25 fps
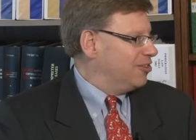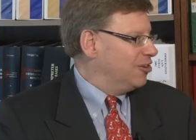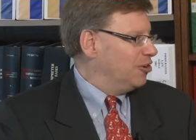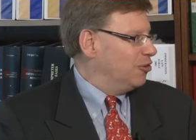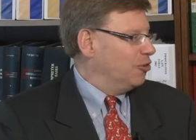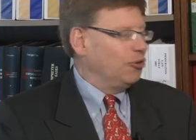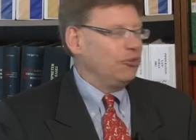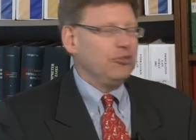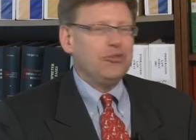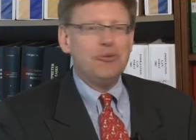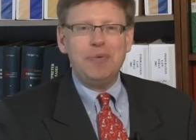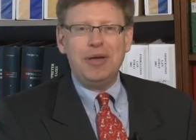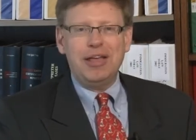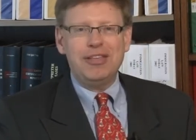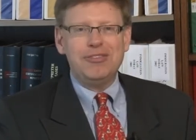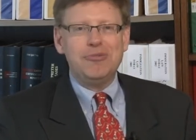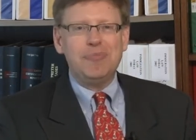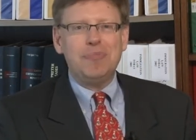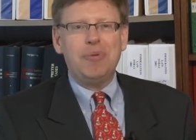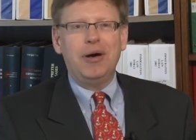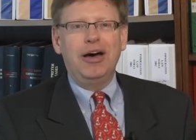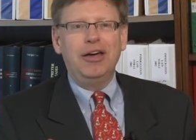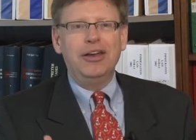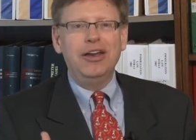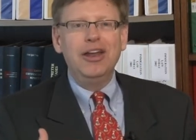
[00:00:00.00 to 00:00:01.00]
It all depends
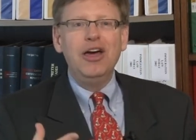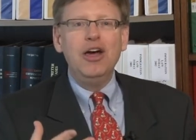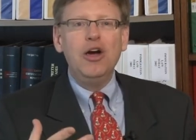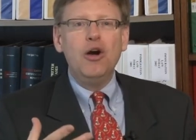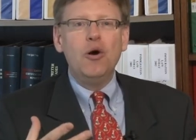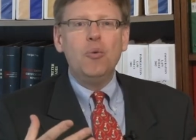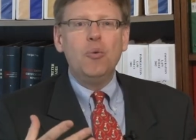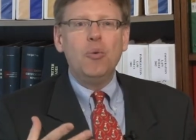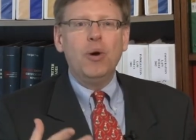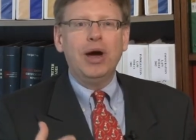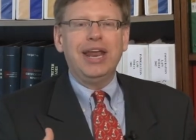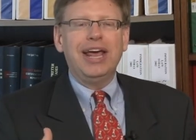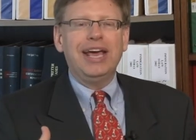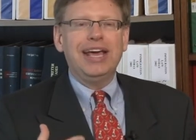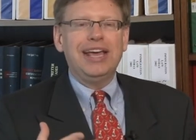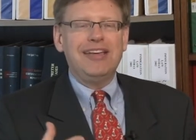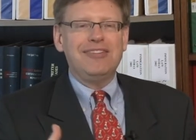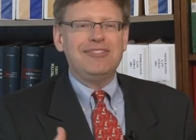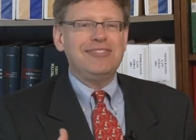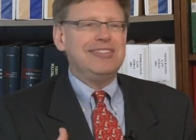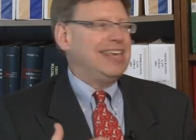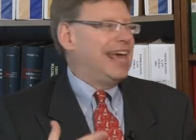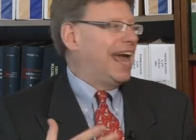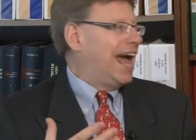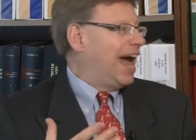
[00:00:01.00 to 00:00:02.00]
upon what I
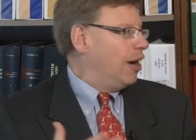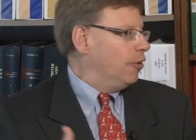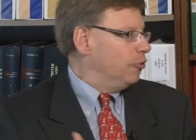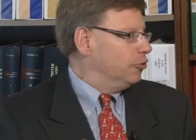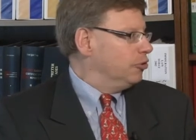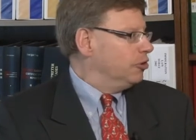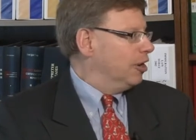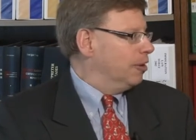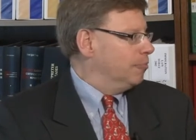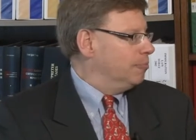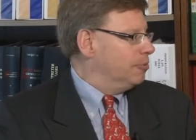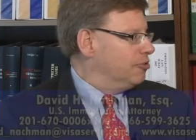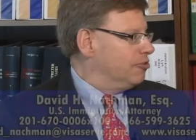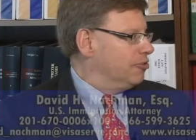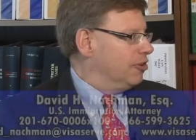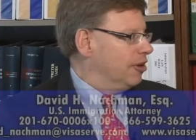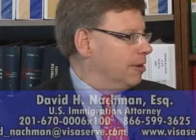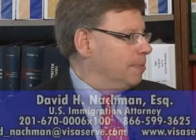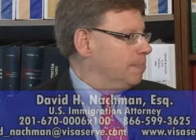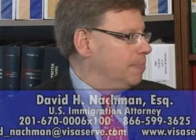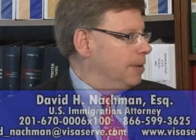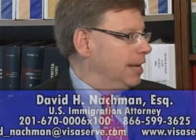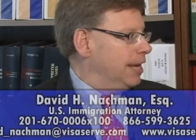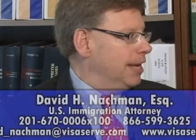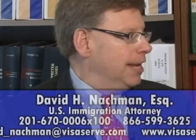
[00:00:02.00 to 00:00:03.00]
guess the outcome is going
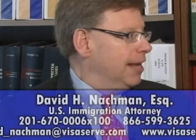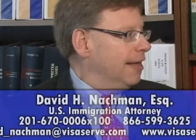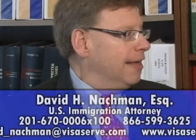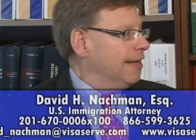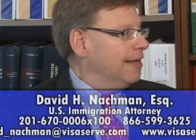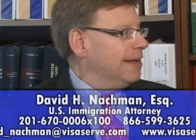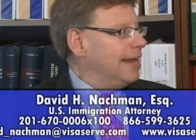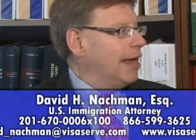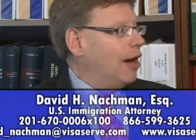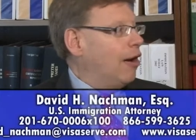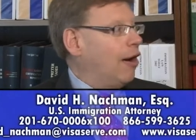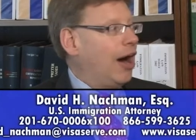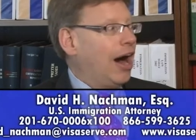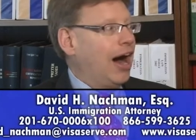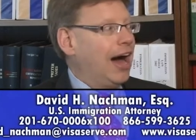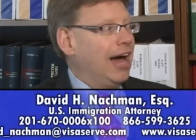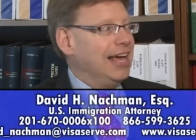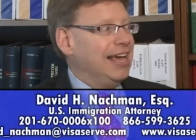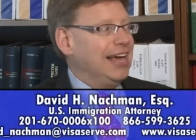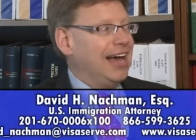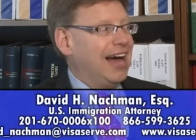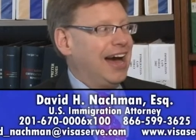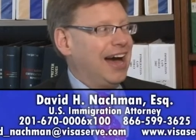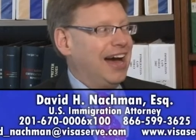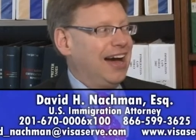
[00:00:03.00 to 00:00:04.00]
to my, be. My my
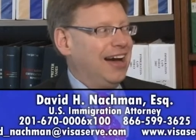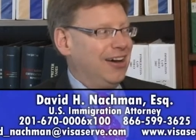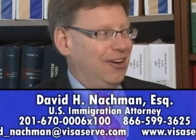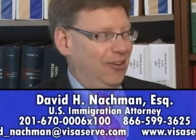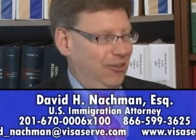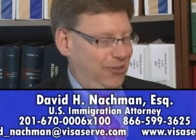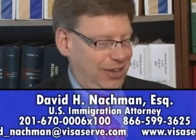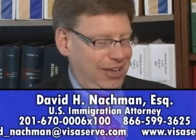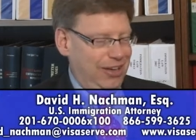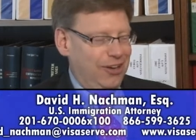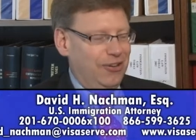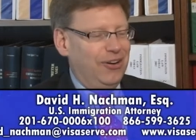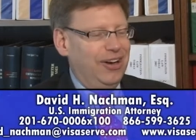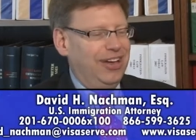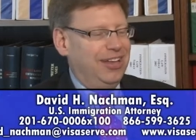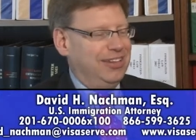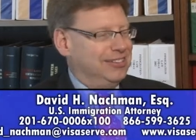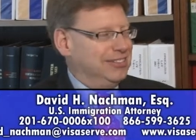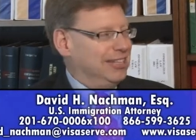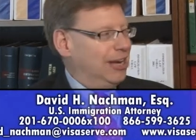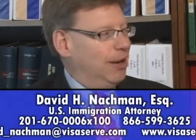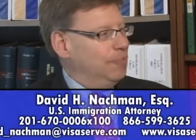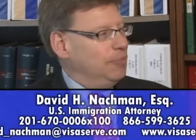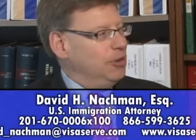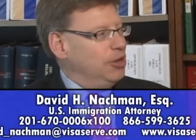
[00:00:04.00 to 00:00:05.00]
feeling is, okay,
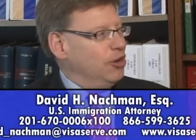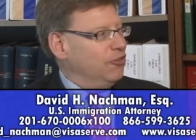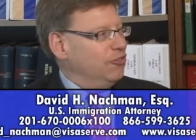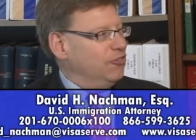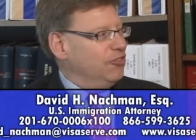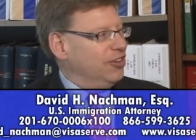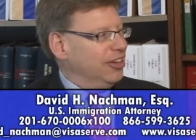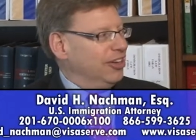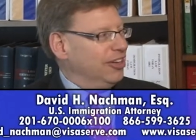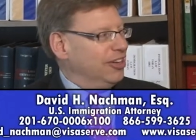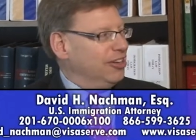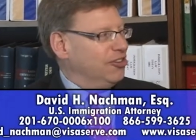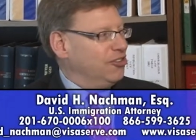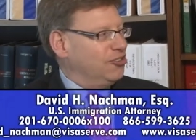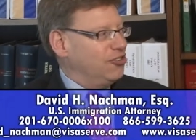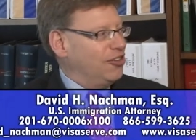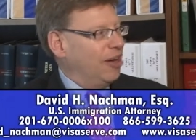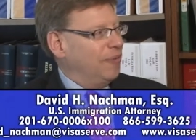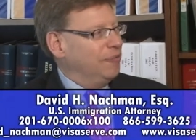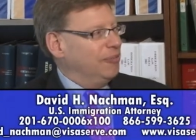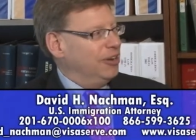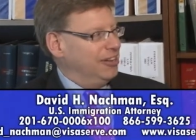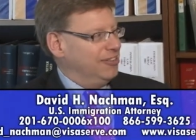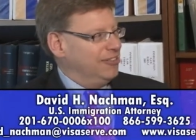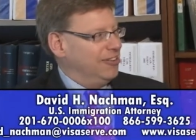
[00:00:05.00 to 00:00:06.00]
David. Tell me your feeling, because
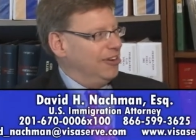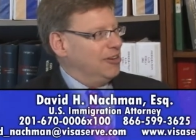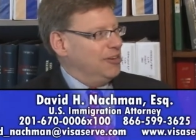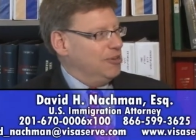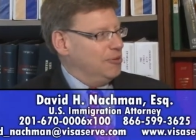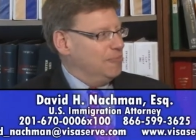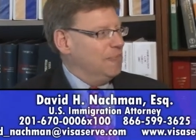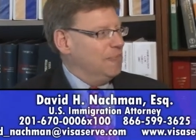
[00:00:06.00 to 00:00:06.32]
I'm going to It's